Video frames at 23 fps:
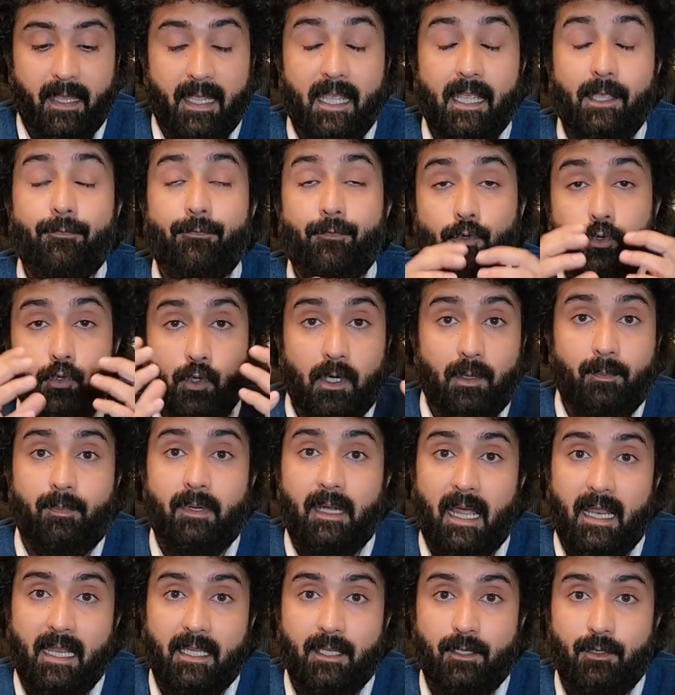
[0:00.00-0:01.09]
If you are
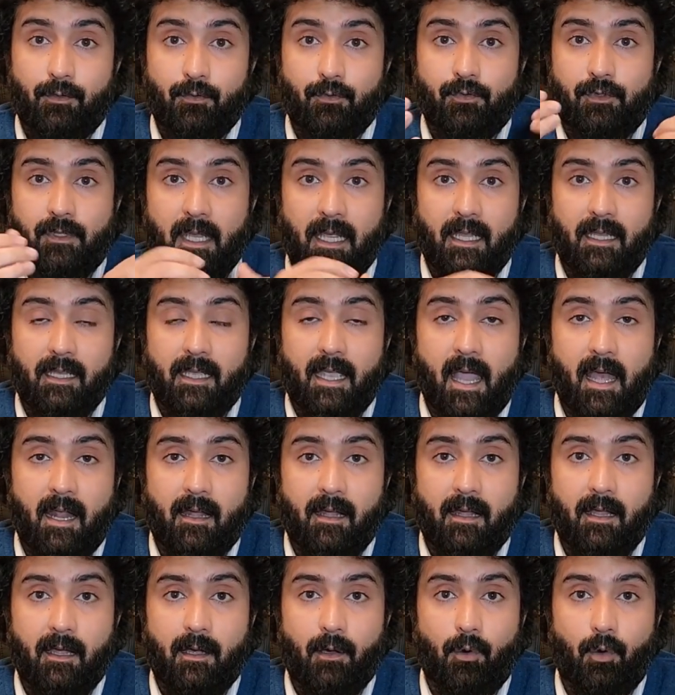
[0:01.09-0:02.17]
planning to stay in
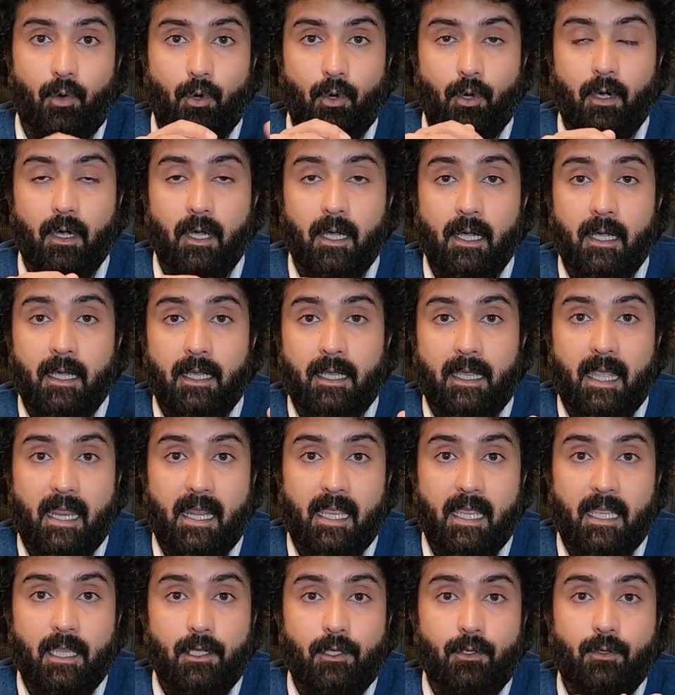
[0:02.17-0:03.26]
Canada or
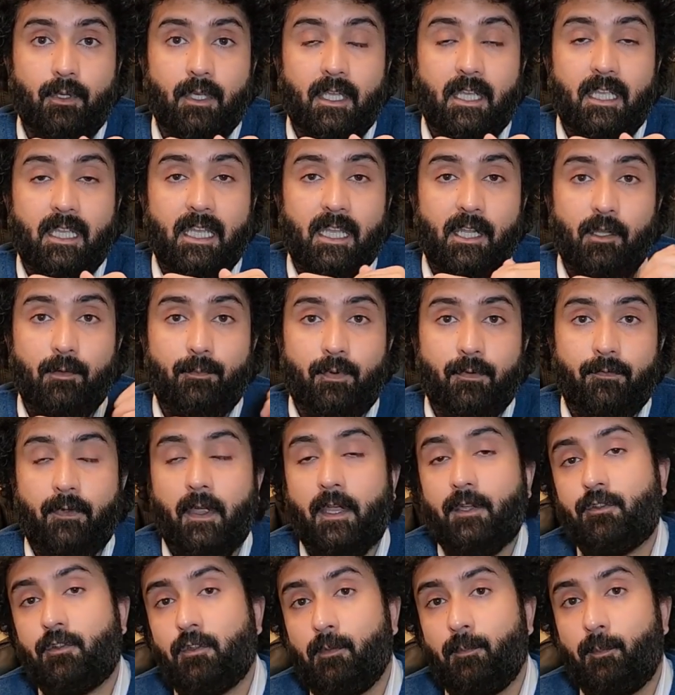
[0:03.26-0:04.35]
getting into the Canadian
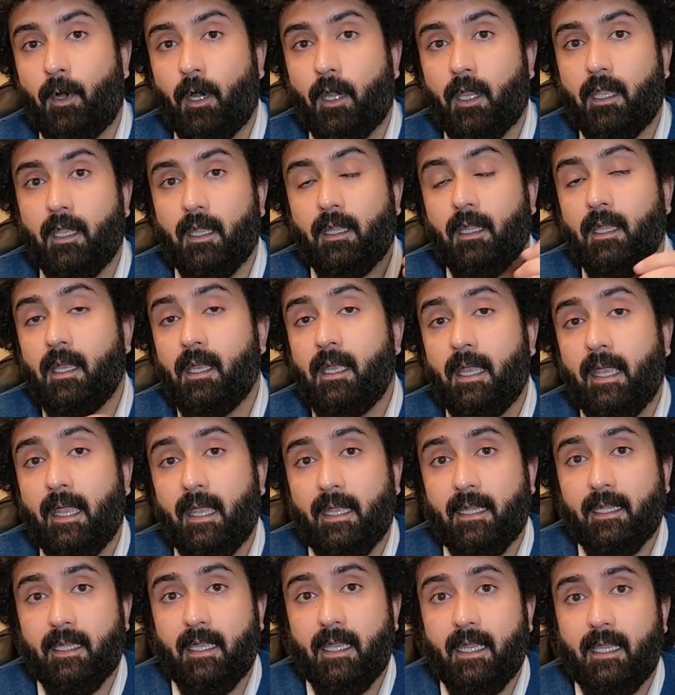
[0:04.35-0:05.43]
professional market
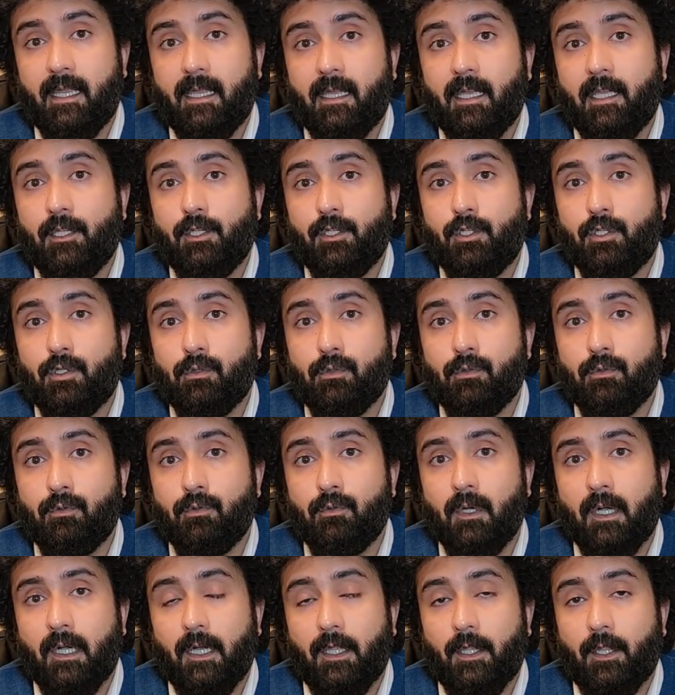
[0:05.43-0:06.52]
and getting
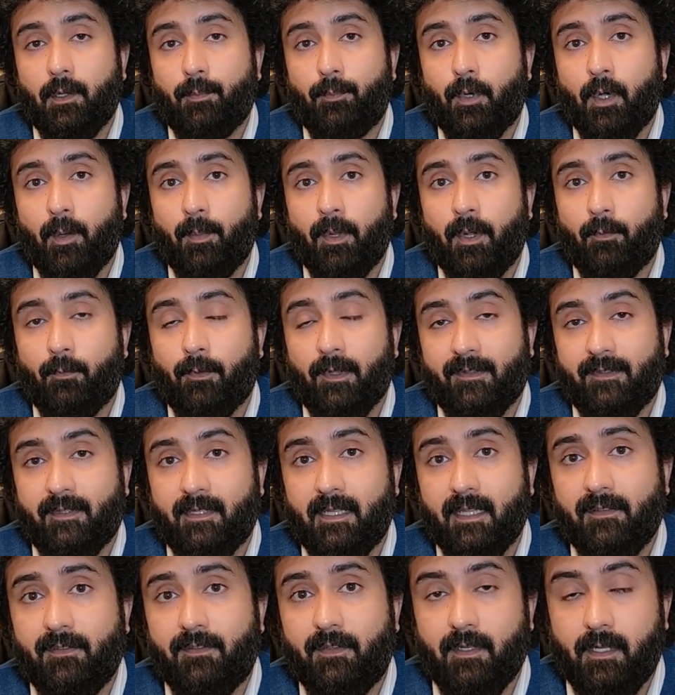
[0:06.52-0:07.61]
into the permanent
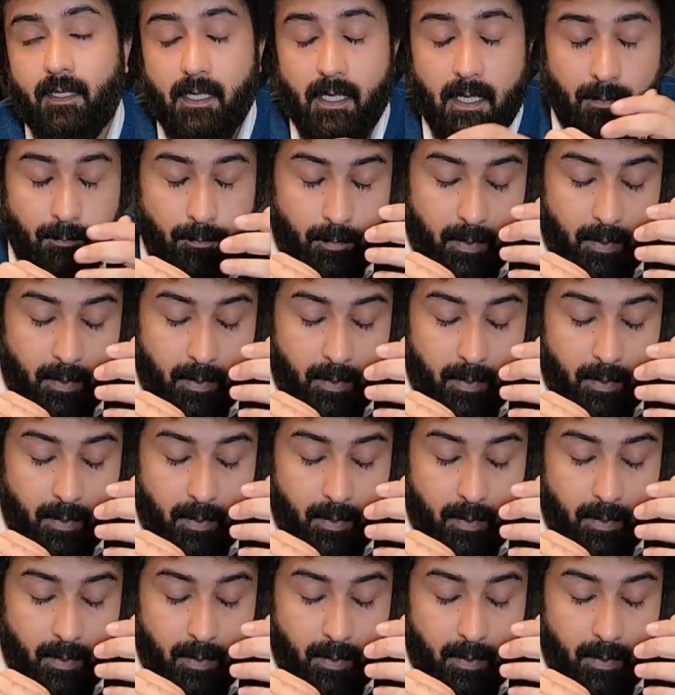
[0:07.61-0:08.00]
residency.